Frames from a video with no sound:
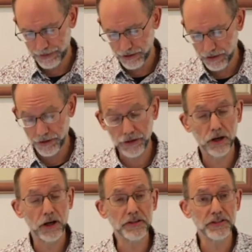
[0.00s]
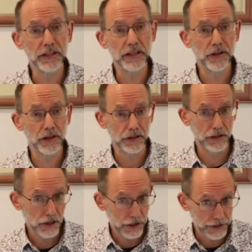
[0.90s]
The idea that
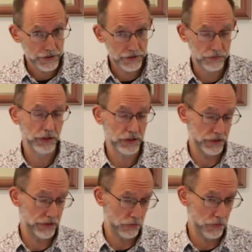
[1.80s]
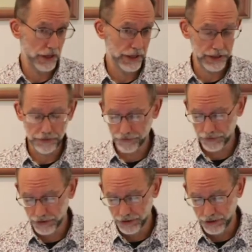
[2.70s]
light, which is a wave,
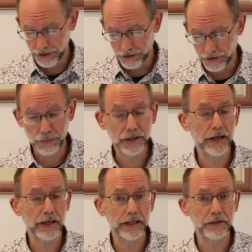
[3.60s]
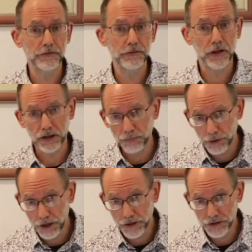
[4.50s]
can behave like a
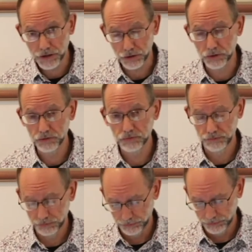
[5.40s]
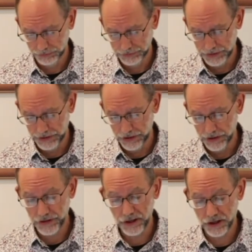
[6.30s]
particle,
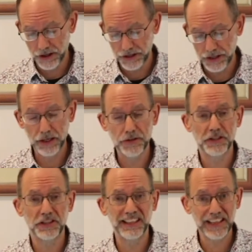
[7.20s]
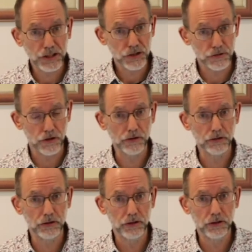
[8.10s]
and the idea that an electron,
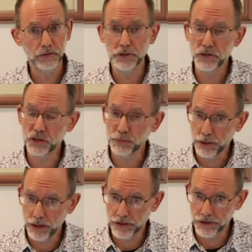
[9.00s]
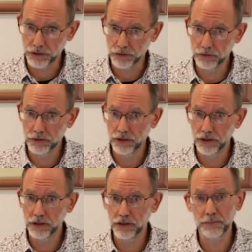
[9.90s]
which is a particle,
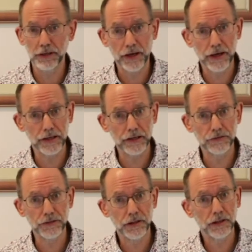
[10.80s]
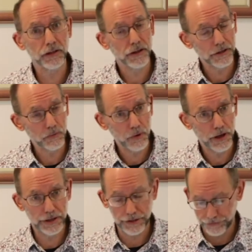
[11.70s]
can behave like a
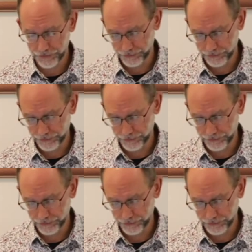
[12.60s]
wave.